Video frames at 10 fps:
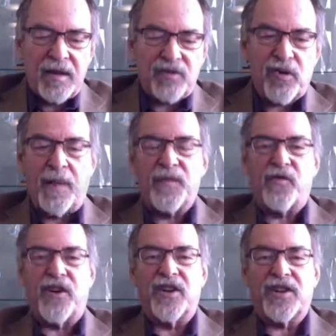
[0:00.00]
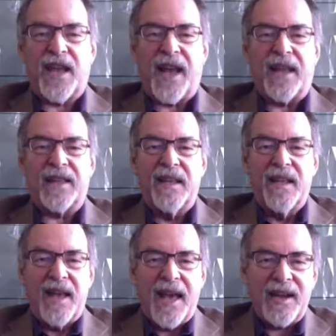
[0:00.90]
Trump's first act?
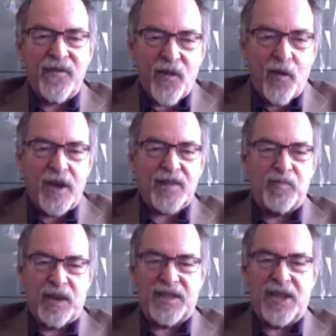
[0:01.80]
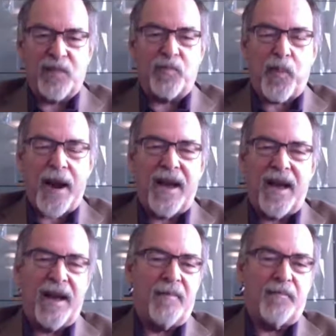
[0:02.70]
And of course, since Bright,
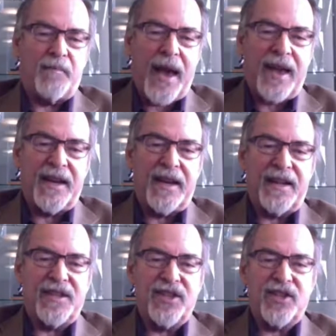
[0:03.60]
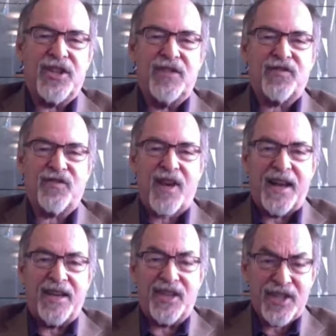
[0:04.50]
Bannon is his chief
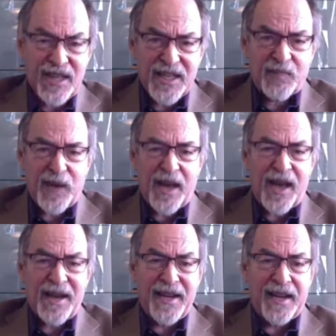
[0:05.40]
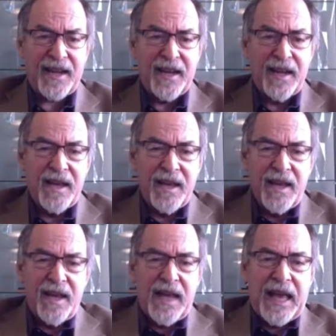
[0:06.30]
strategist, he's behind it.
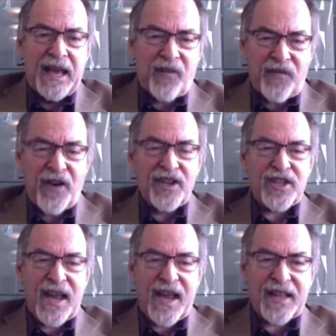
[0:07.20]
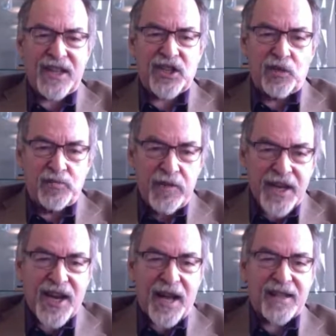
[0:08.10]
His first act is to
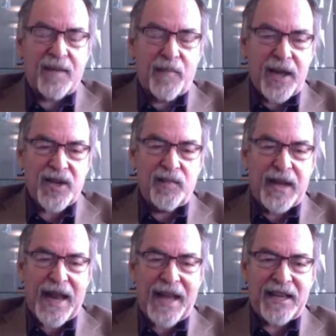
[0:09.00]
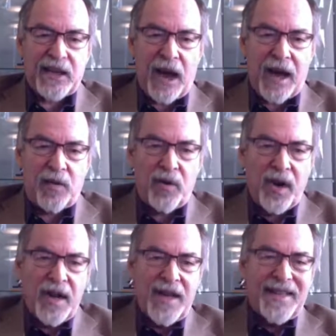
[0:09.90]
reach out to Benjamin Netanyahu,
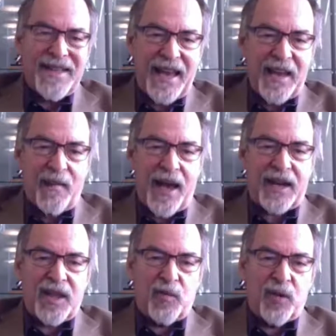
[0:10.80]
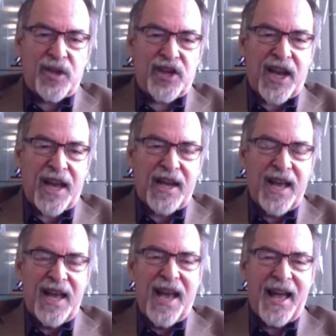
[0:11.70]
take him out of the woodshed,
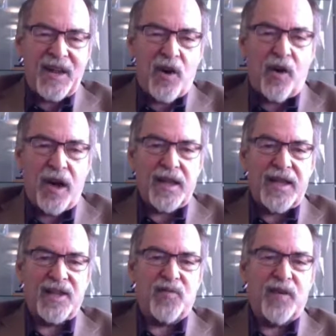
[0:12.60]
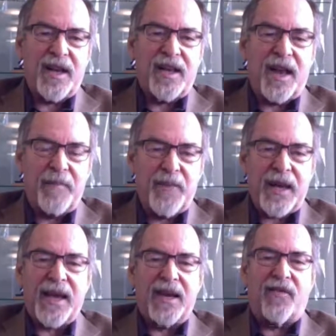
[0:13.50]
and call Israel a
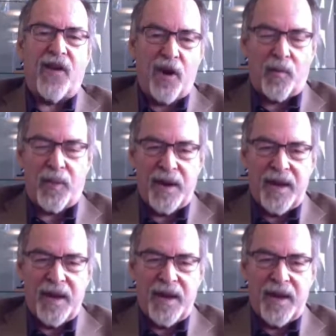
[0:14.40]
beacon of hope.